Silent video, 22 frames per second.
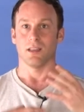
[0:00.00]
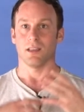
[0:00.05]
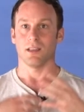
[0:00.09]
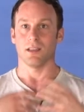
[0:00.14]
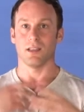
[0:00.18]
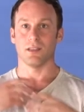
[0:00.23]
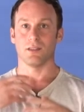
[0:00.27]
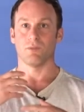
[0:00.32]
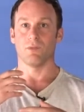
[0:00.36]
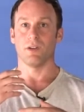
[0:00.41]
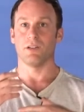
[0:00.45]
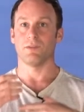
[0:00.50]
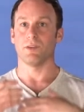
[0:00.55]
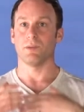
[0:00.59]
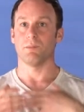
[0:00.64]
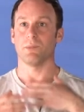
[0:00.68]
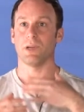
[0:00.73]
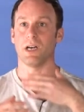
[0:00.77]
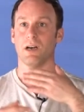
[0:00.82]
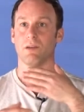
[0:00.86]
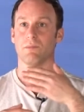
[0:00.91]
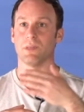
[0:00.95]
The 12
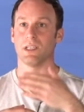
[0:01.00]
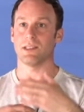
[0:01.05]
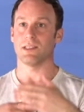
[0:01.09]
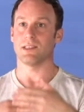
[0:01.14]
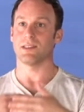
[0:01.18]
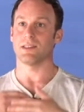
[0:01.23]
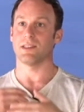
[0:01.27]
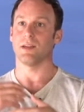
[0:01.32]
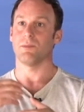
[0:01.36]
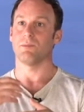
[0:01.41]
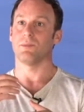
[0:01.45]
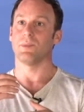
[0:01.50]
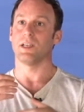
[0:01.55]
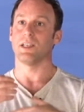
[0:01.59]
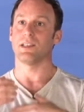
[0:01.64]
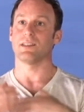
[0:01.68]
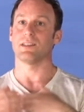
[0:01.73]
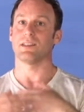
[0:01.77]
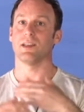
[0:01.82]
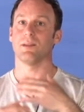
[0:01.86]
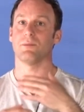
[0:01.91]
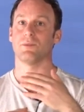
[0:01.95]
empowerment step by
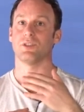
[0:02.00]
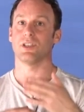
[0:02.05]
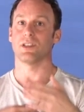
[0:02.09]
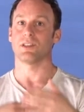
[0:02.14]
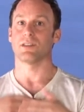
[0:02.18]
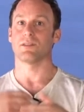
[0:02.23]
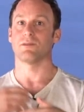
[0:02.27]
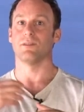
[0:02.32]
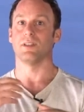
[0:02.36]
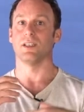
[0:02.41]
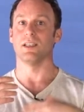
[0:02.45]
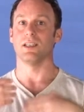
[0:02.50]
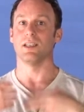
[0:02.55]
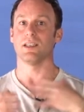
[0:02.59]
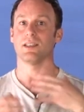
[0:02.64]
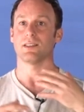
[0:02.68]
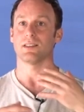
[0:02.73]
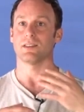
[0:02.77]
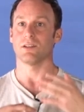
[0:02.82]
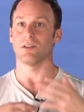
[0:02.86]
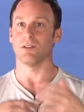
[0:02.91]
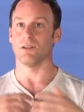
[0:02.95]
step just
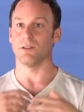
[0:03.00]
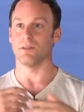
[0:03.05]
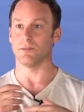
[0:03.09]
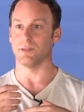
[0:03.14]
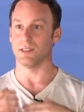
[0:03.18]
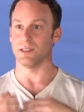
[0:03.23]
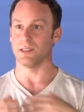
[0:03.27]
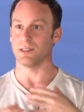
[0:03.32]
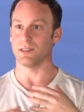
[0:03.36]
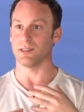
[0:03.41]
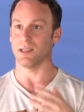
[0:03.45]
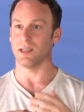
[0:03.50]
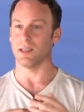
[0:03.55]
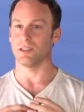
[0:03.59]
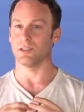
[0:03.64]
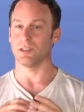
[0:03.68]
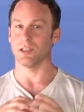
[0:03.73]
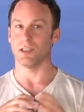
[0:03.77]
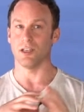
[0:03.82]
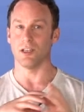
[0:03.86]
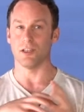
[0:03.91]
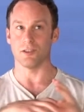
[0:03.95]
released all of this
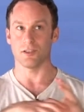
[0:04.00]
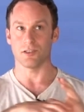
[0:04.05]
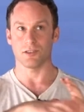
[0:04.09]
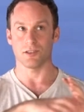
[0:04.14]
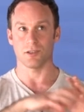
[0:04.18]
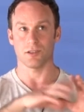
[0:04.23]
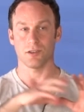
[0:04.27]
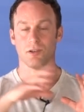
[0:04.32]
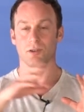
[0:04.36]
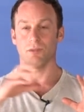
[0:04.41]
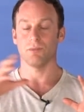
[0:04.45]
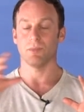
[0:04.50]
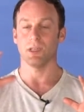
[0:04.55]
tension, and so